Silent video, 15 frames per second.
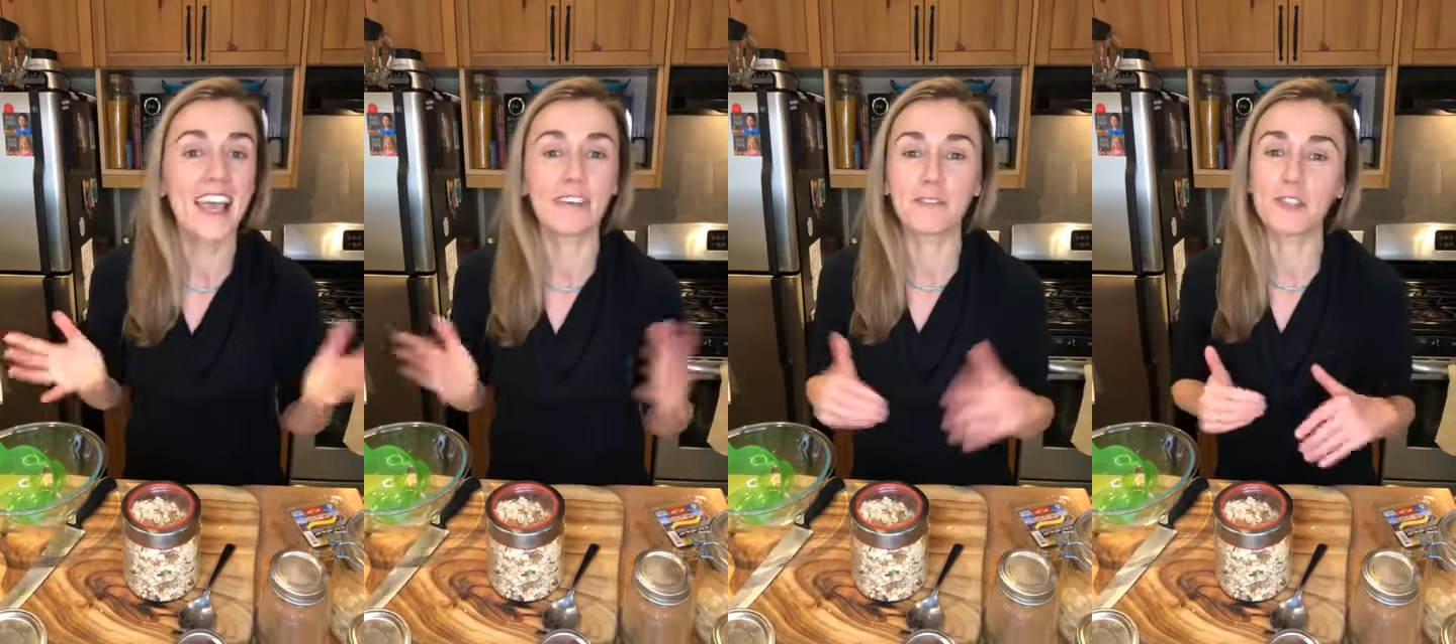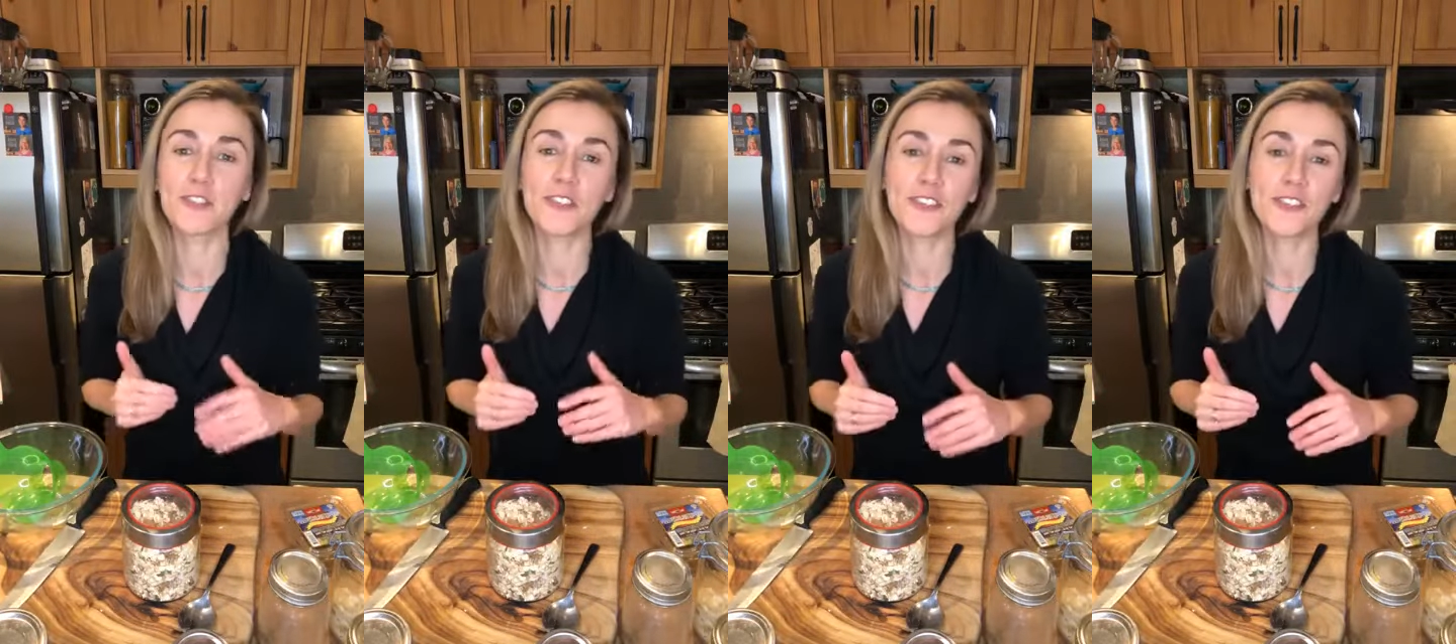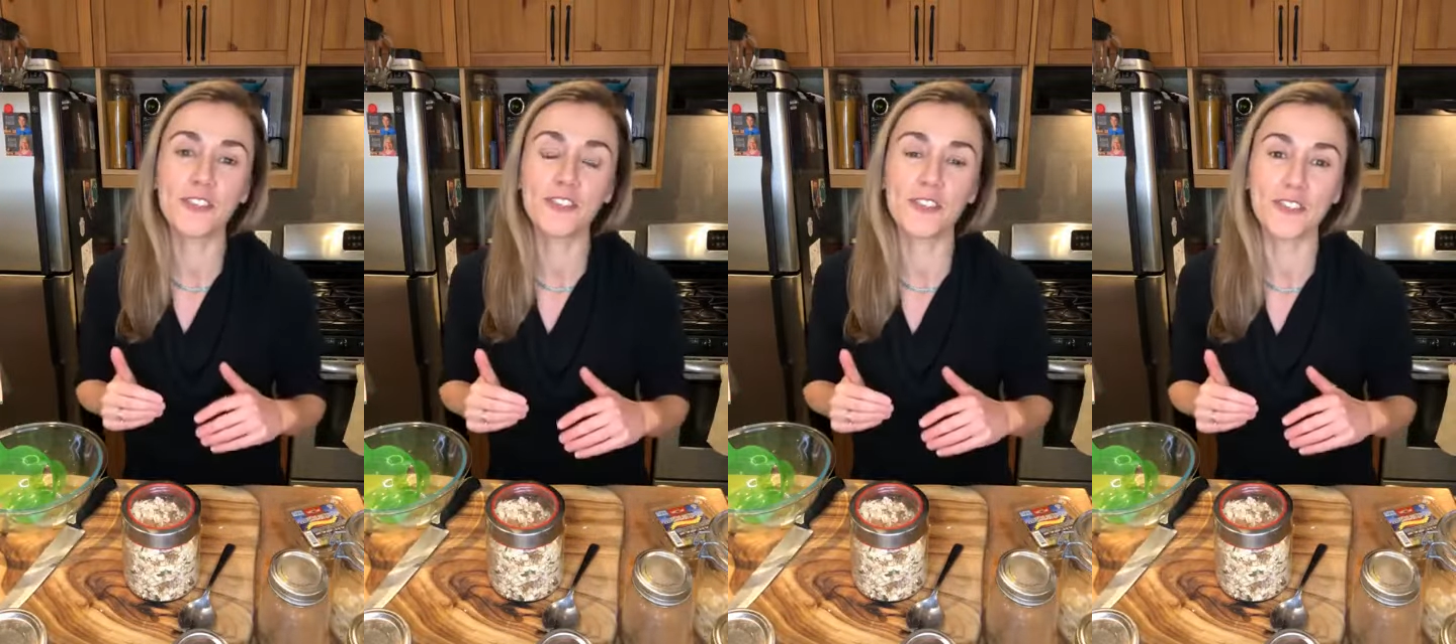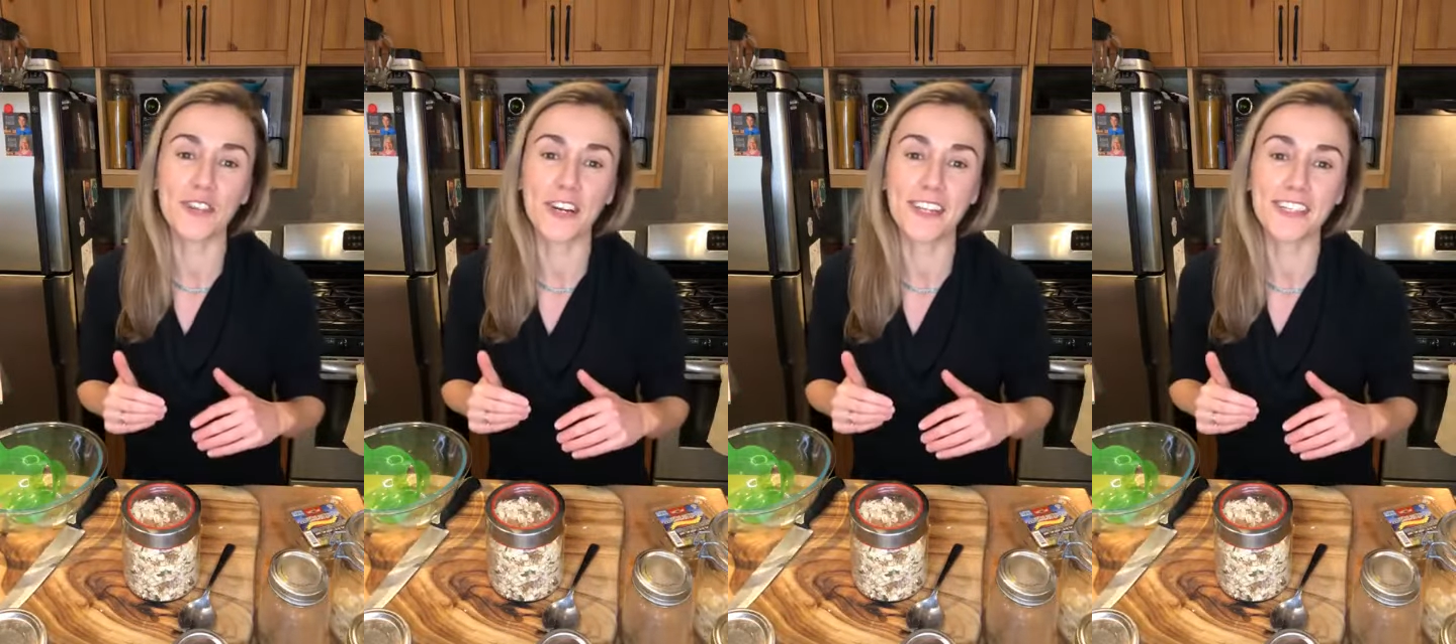and reduce the
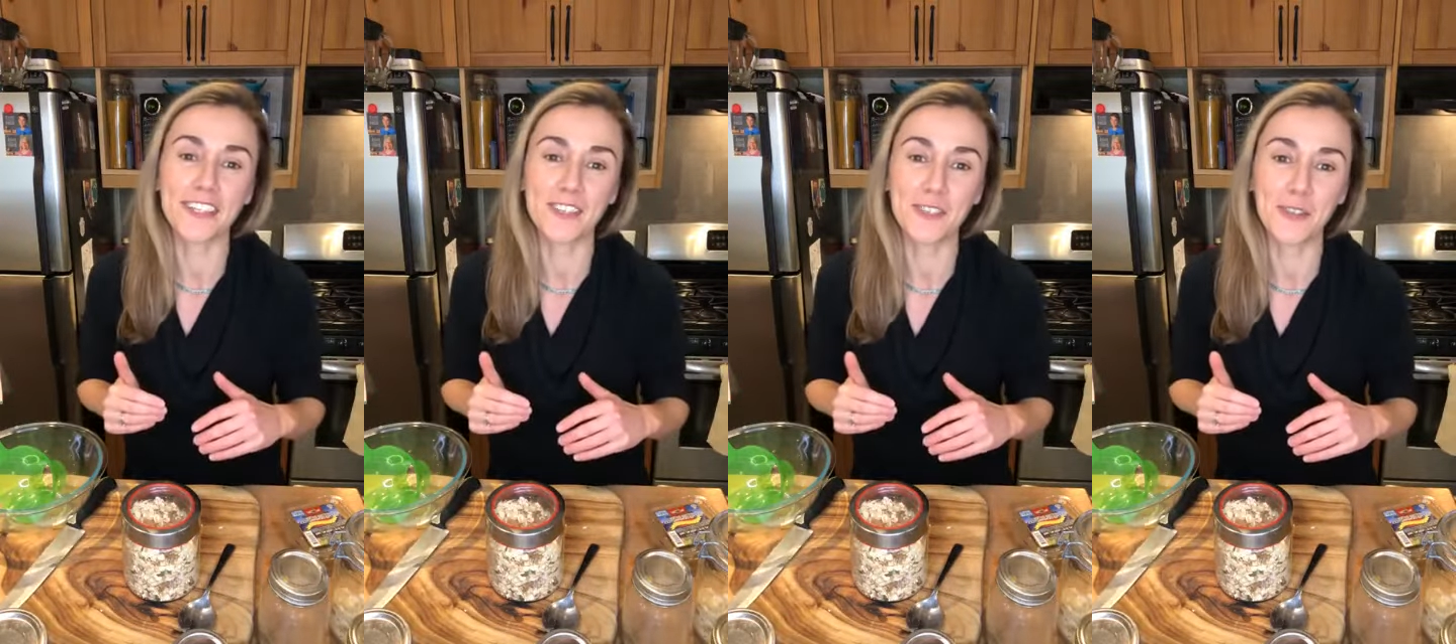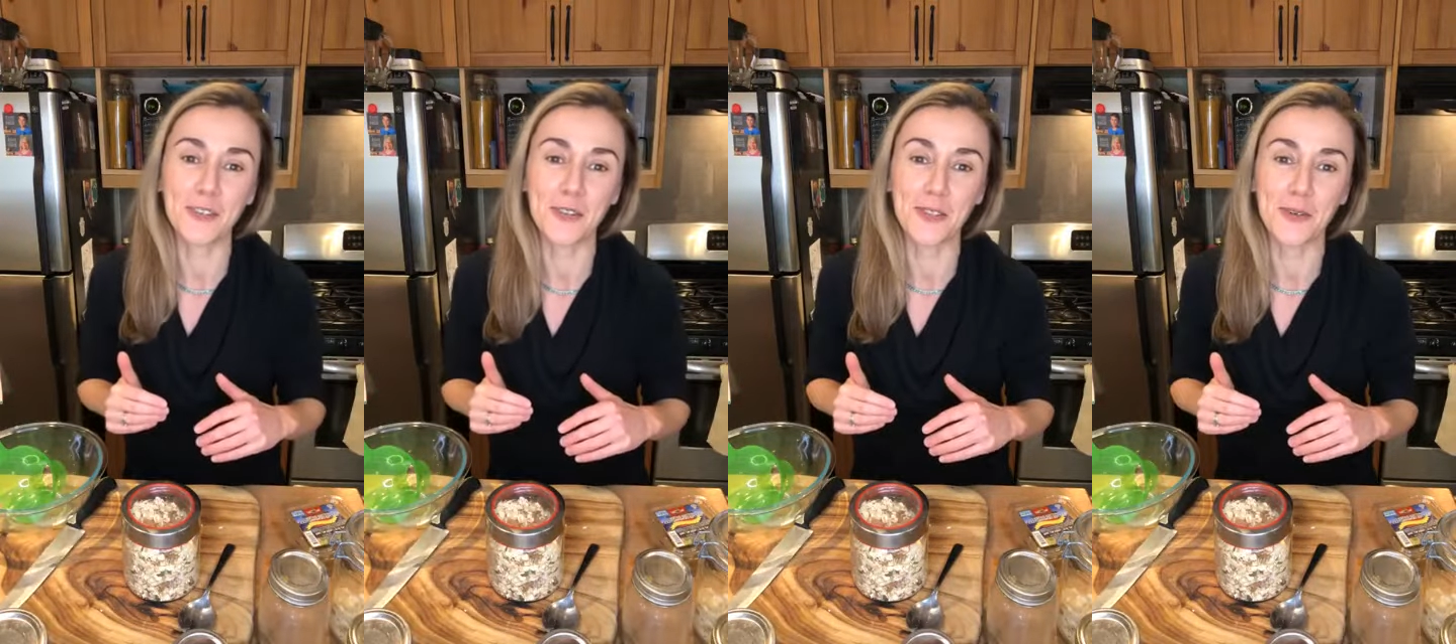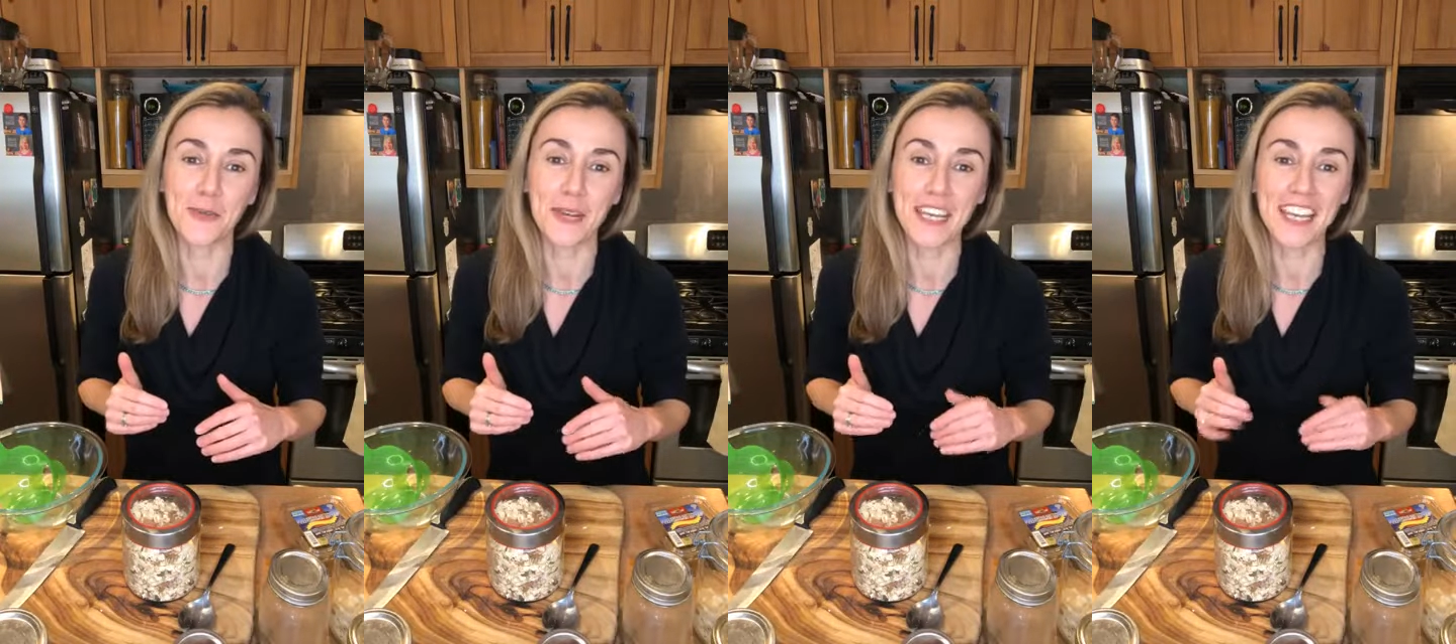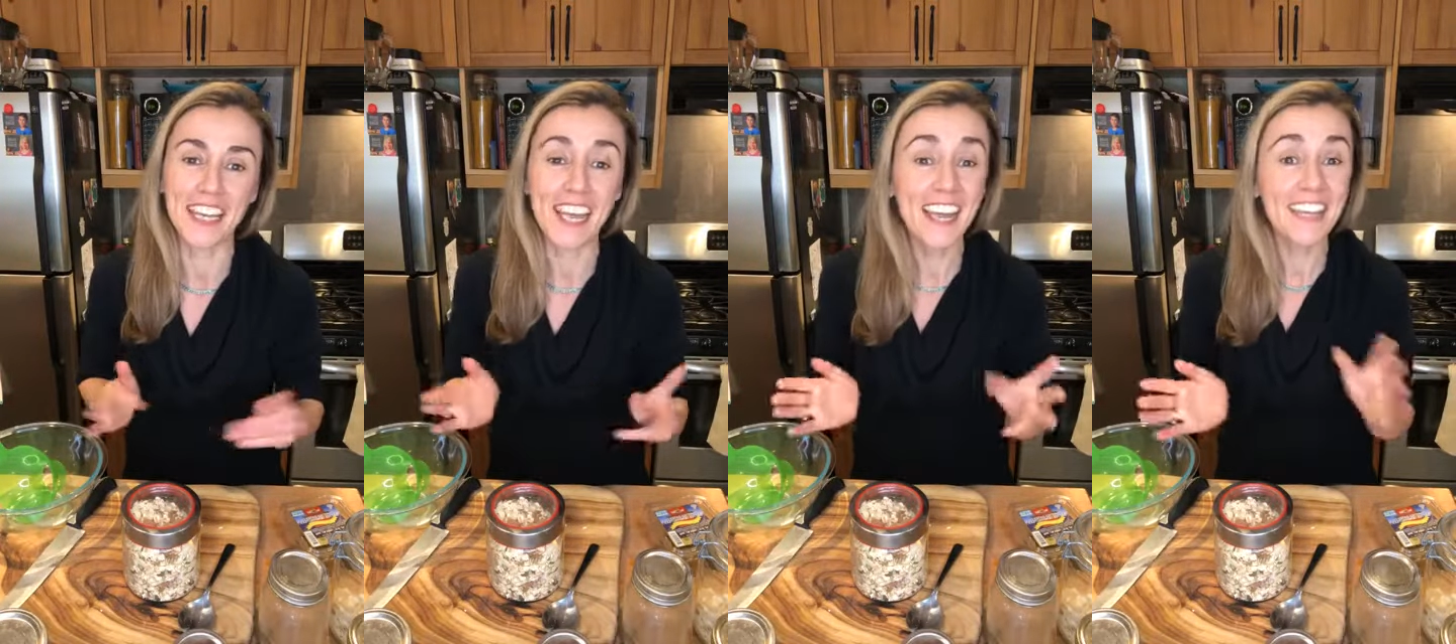stress during the
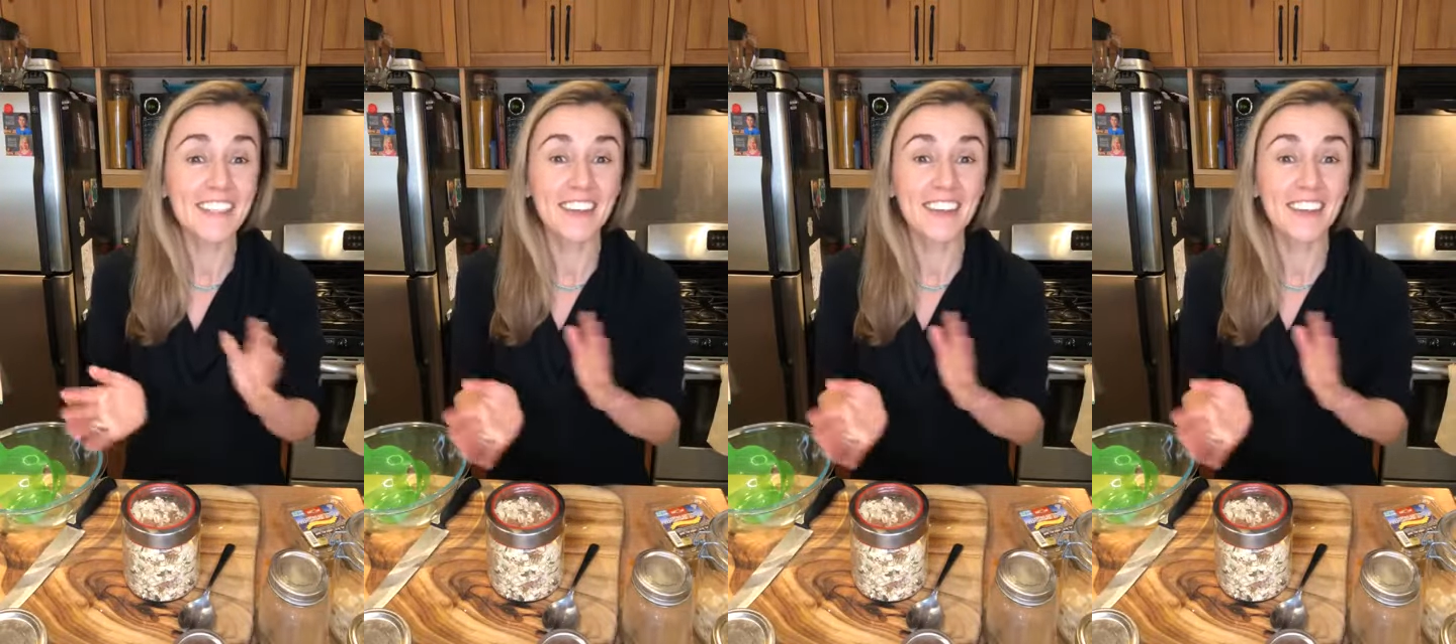week.